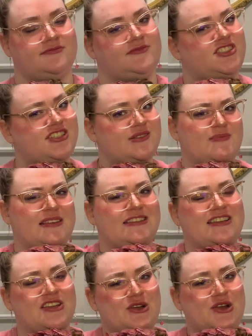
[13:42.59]
she's
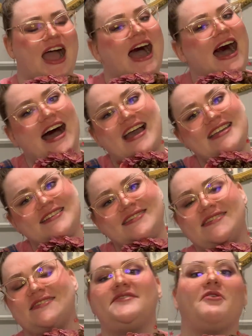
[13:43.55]
missing her eyes,
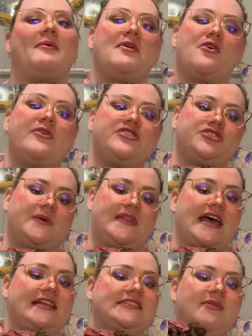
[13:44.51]
so I'm not quite sure what
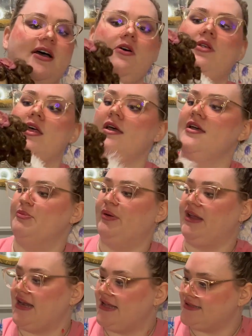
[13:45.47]
that's about,
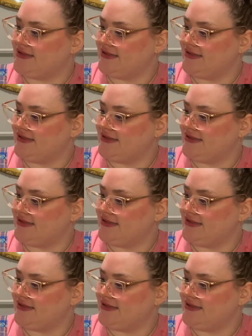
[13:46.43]
but it's